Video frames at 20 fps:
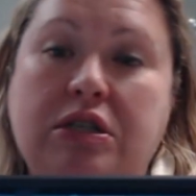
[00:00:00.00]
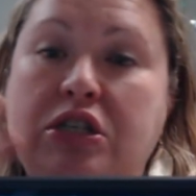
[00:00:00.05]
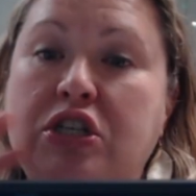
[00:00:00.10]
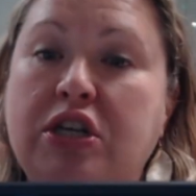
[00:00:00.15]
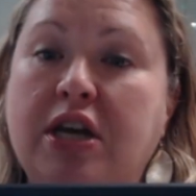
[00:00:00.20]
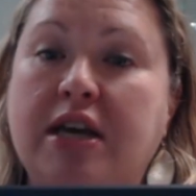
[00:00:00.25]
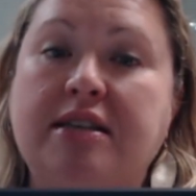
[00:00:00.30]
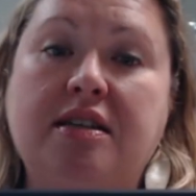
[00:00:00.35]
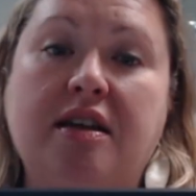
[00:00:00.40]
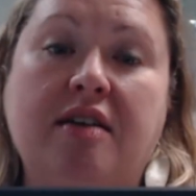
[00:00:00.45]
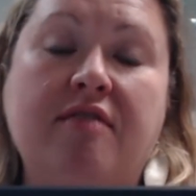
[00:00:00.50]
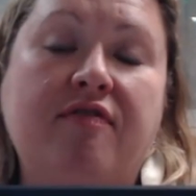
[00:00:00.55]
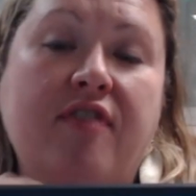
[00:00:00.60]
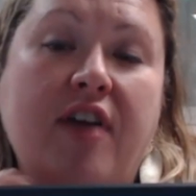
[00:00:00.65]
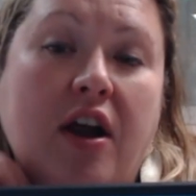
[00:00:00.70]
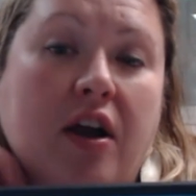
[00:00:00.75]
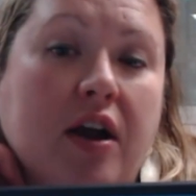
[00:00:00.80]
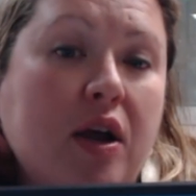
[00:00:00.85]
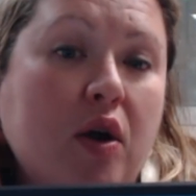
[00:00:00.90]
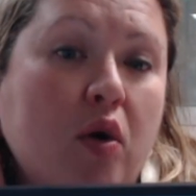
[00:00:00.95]
just a
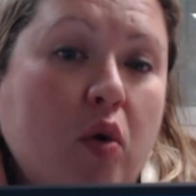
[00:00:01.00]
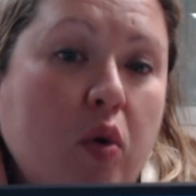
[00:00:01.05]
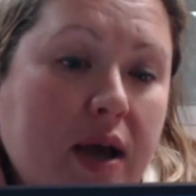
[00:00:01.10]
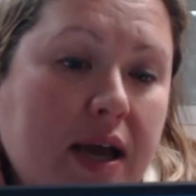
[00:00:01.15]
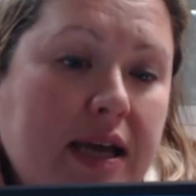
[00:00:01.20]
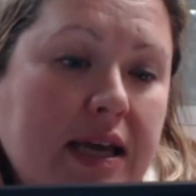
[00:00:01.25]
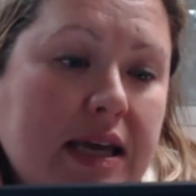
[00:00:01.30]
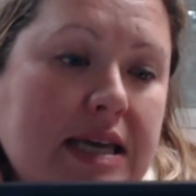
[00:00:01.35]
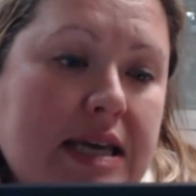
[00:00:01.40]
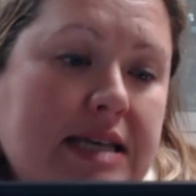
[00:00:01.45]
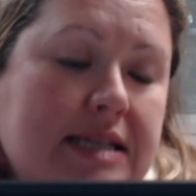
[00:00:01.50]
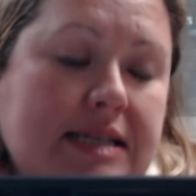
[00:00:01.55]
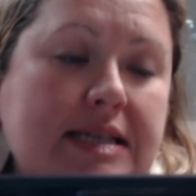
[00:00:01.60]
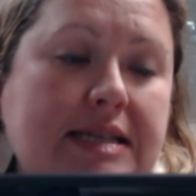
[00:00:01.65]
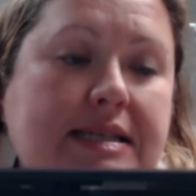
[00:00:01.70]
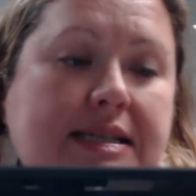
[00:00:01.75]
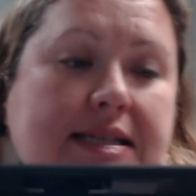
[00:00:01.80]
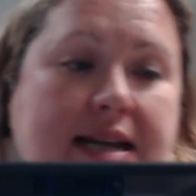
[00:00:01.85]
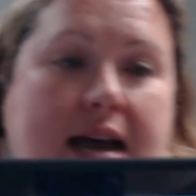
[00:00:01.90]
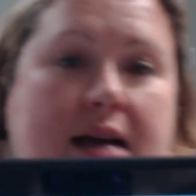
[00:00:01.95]
very quick,
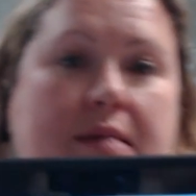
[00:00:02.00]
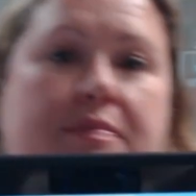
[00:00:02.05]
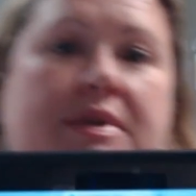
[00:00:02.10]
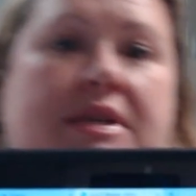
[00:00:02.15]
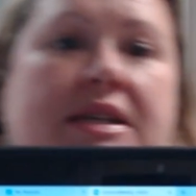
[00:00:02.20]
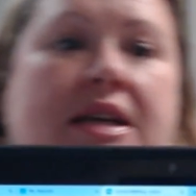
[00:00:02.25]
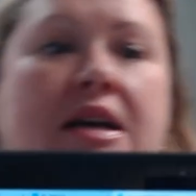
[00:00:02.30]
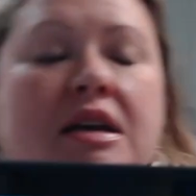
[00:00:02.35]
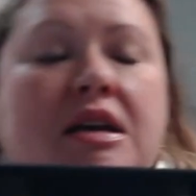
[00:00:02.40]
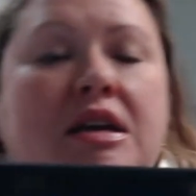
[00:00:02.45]
easy steps.